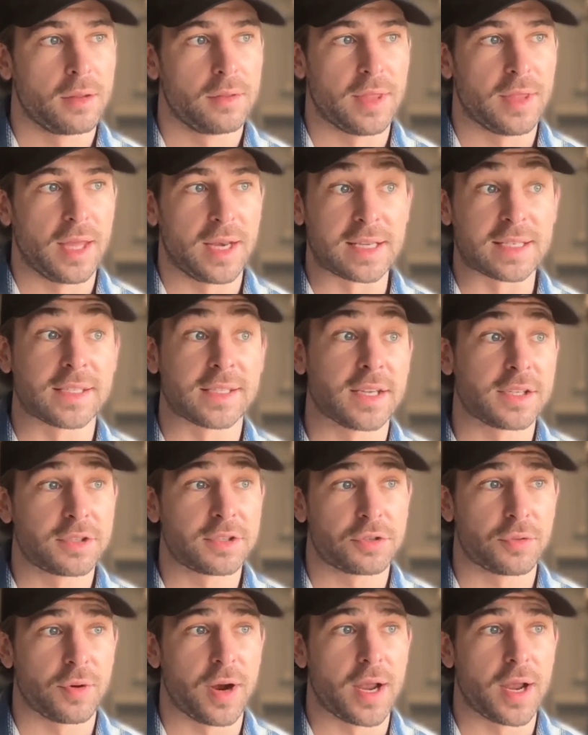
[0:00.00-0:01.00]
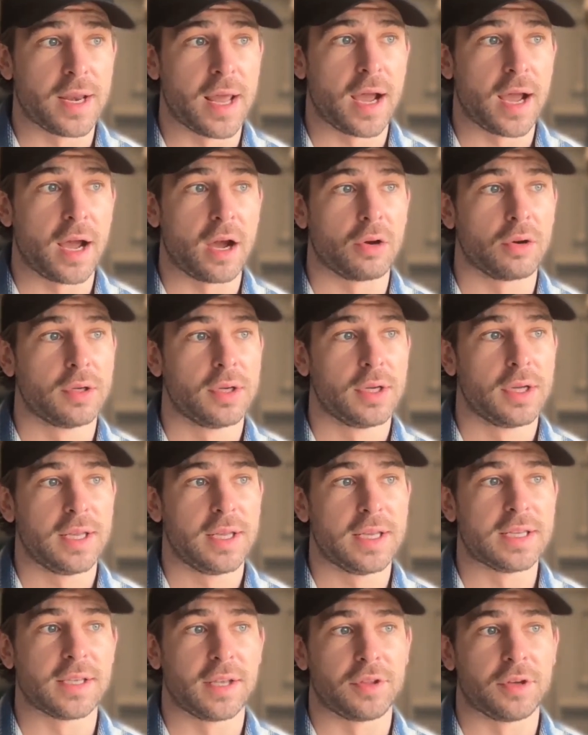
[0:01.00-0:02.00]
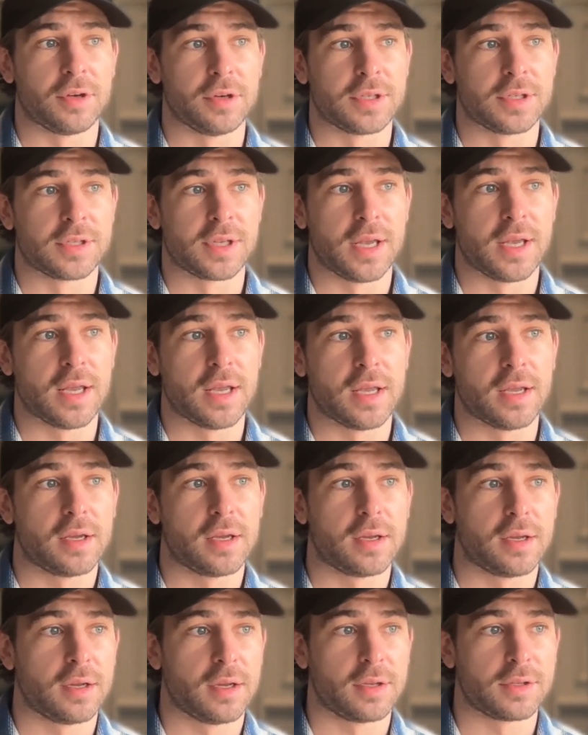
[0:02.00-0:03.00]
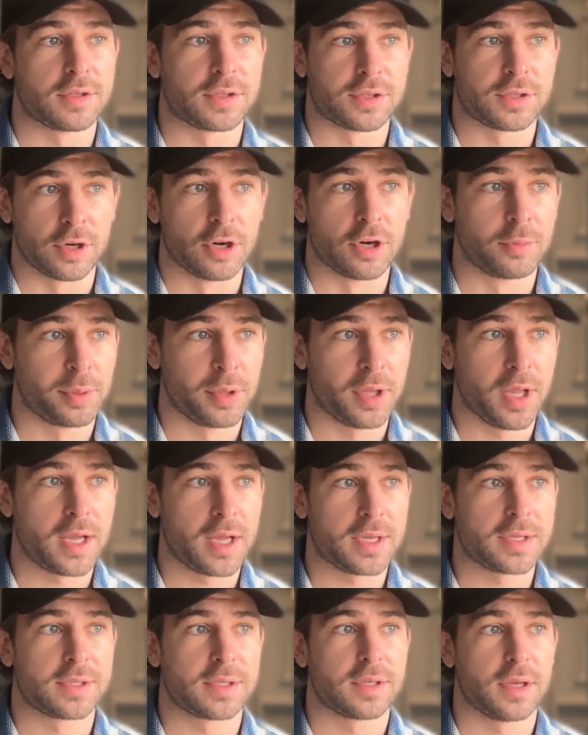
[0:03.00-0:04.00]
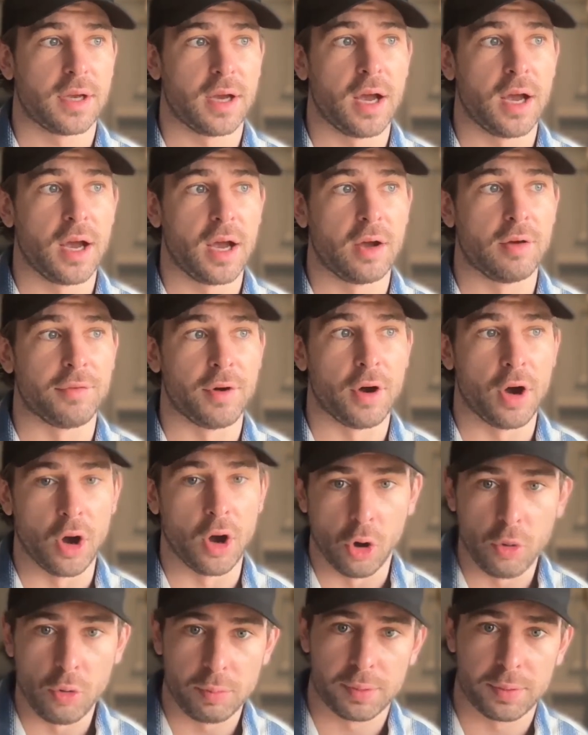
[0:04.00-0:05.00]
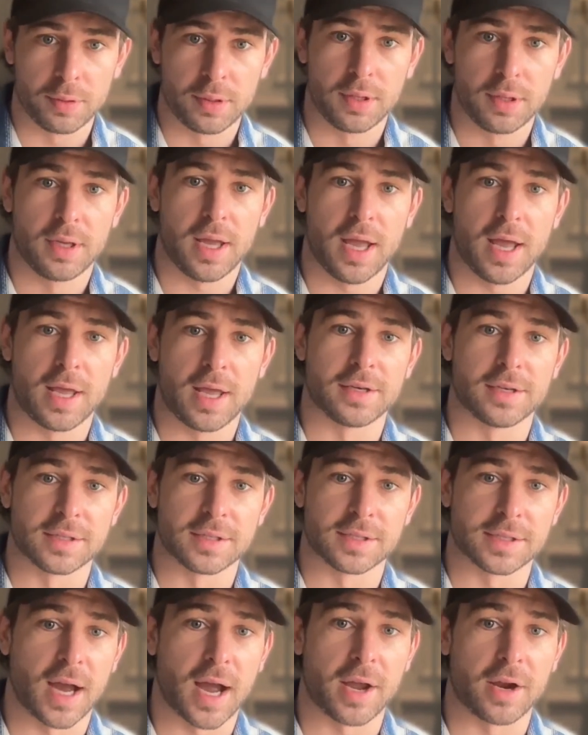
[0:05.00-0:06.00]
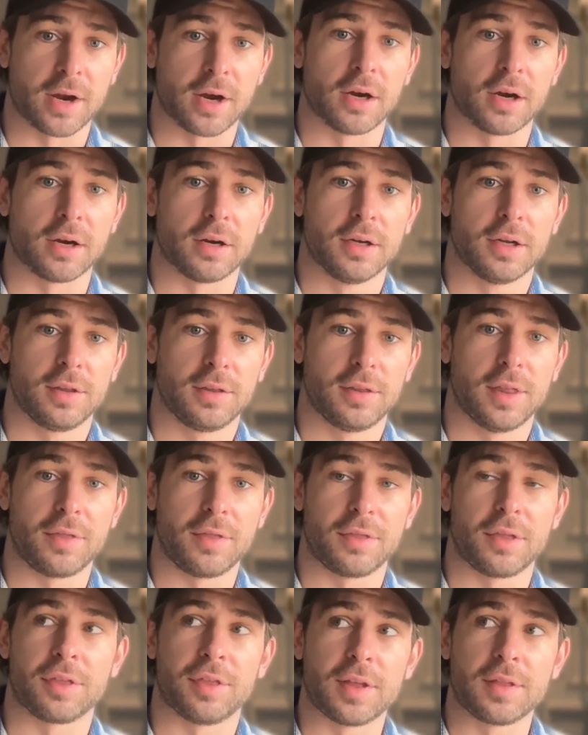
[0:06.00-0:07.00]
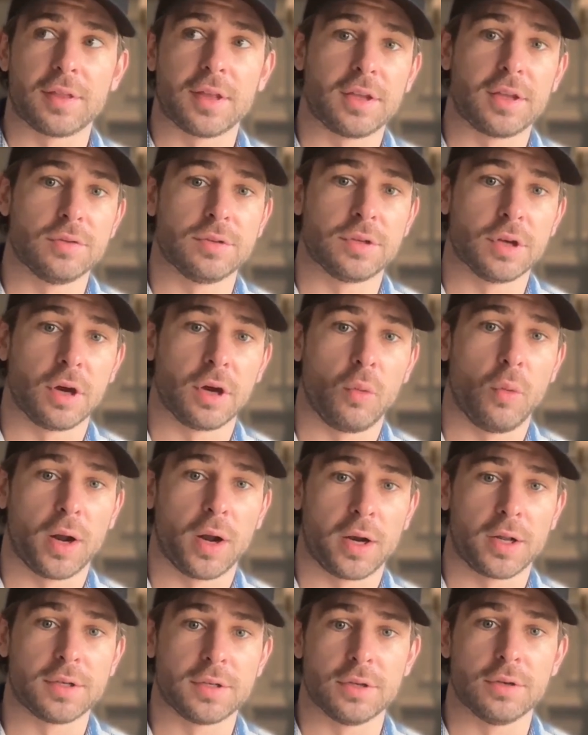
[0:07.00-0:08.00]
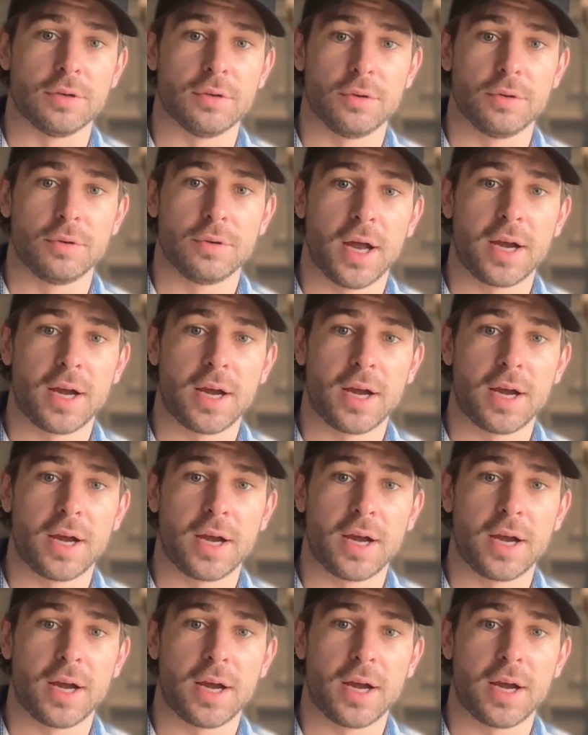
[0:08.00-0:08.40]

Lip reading: that exists right now is that there is a surplus of hope and desire that the thing that you don't want to do